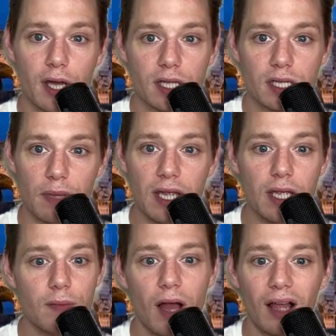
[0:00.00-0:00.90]
To
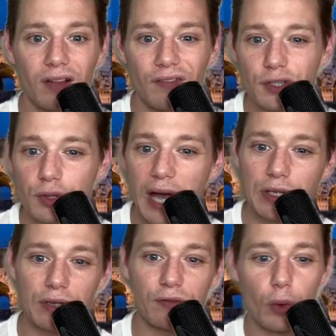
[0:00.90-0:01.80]
me, I love the
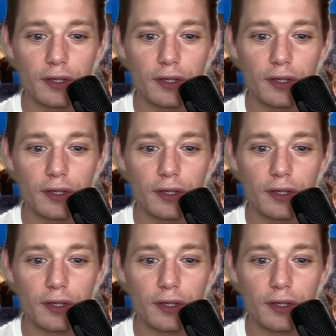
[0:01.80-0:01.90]
2004,